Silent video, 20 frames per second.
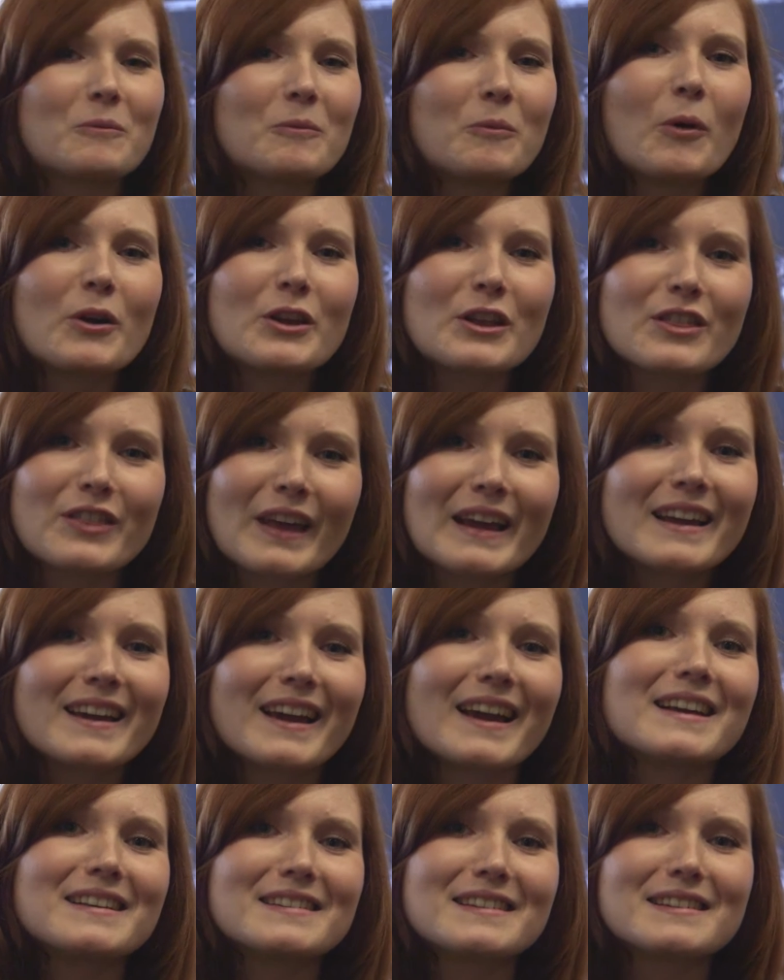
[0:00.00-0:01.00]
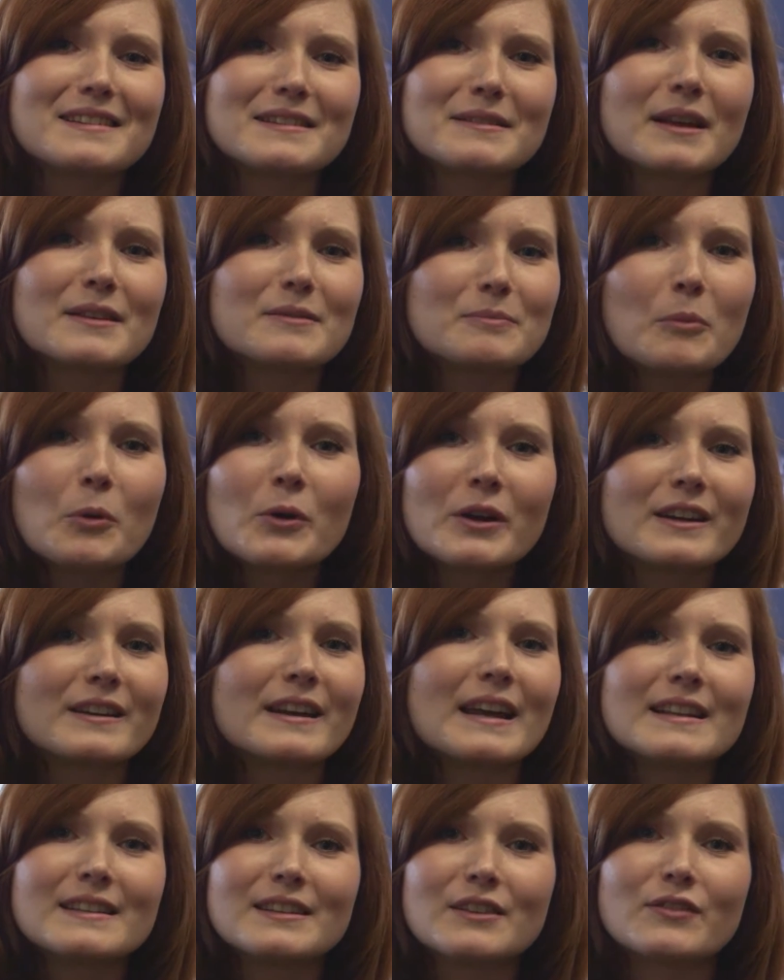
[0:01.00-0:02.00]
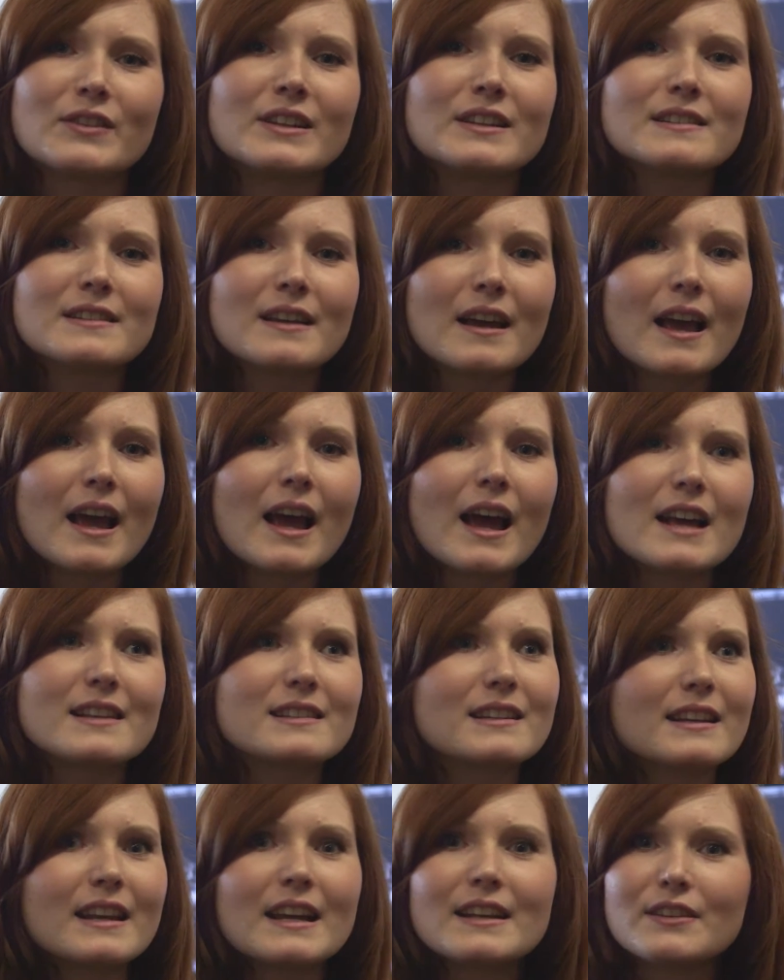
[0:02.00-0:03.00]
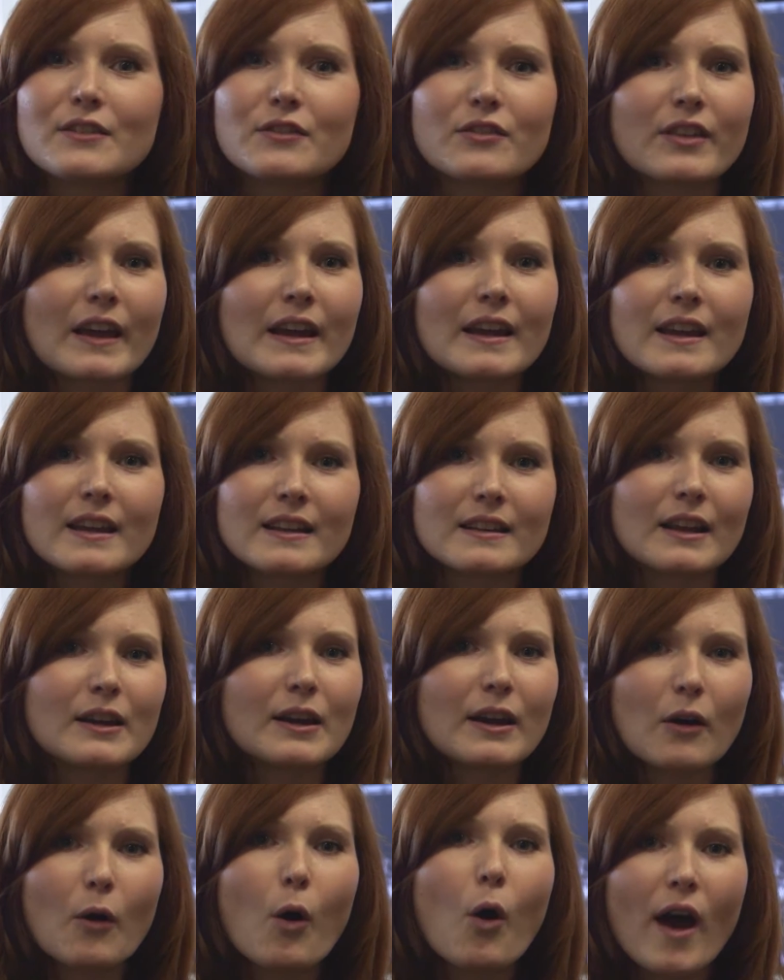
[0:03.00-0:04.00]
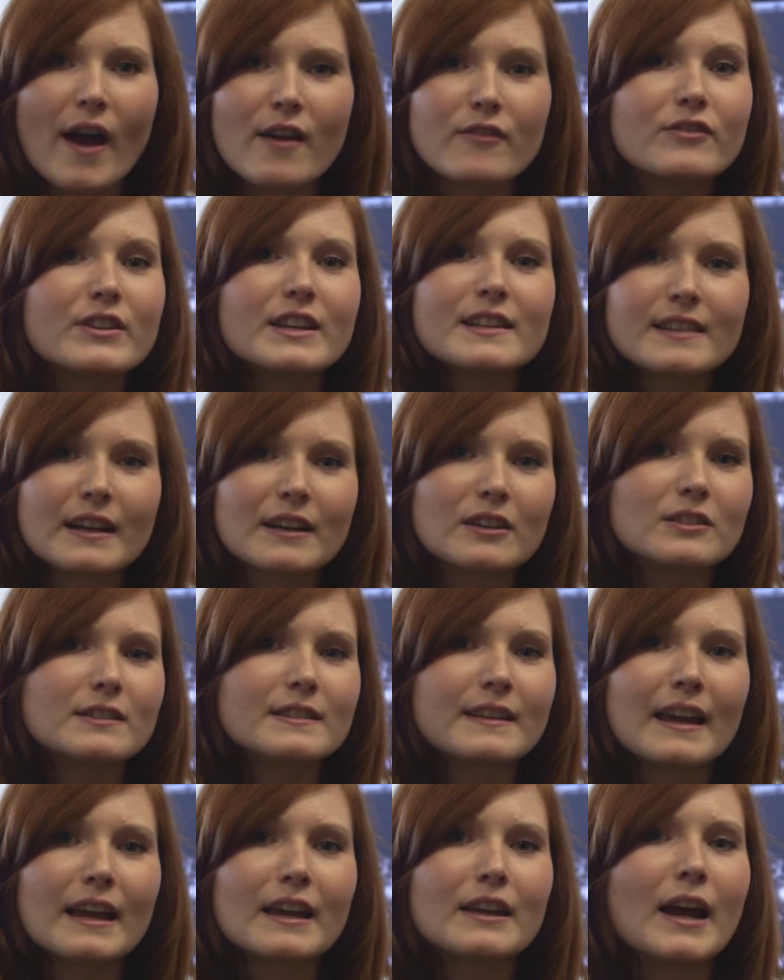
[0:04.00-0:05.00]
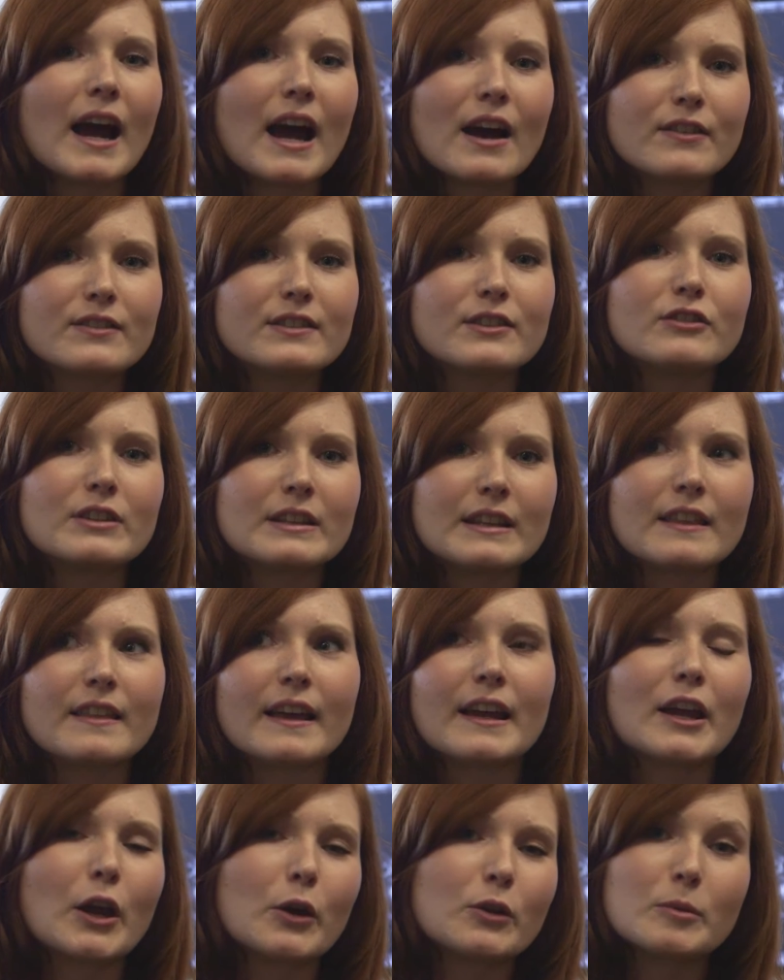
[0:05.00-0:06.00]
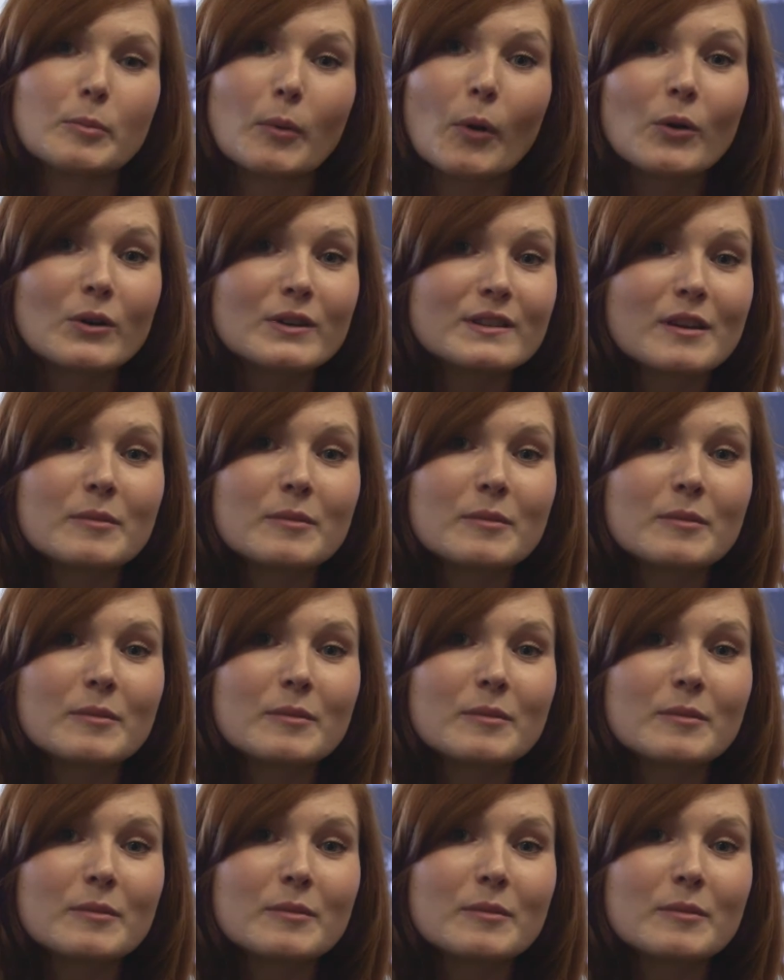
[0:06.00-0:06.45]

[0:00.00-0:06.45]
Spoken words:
what you think it is. It's more creative, and it's creative thinking. Like, every single day you have to really think out the box